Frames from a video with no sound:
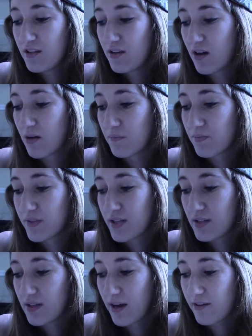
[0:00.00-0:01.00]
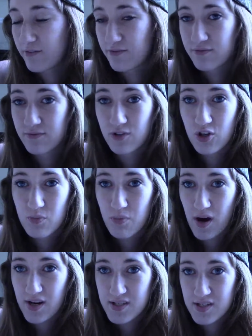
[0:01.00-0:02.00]
They have good
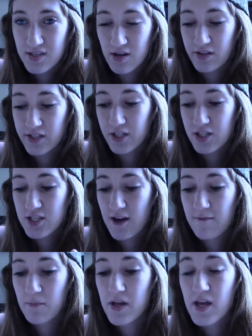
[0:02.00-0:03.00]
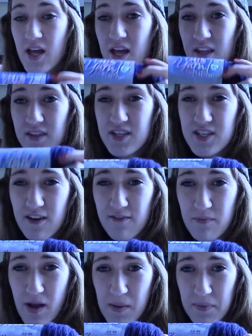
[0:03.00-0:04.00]
prices and all that good stuff, but this
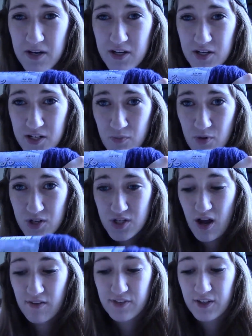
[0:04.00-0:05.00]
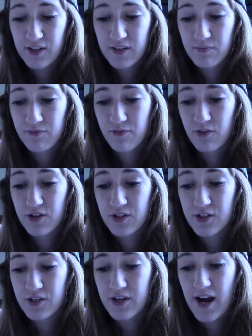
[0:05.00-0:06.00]
stuff, in my opinion, is just more softer for
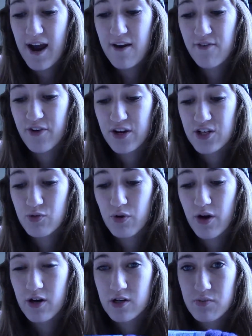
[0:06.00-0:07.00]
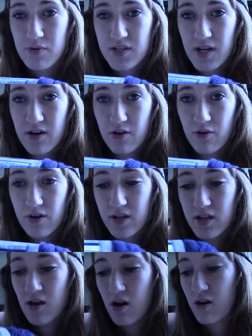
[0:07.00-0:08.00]
your average 100%
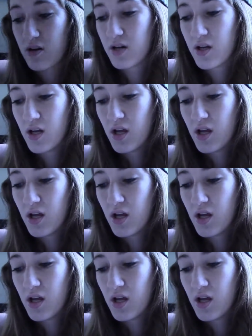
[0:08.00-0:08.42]
acrylic yarn.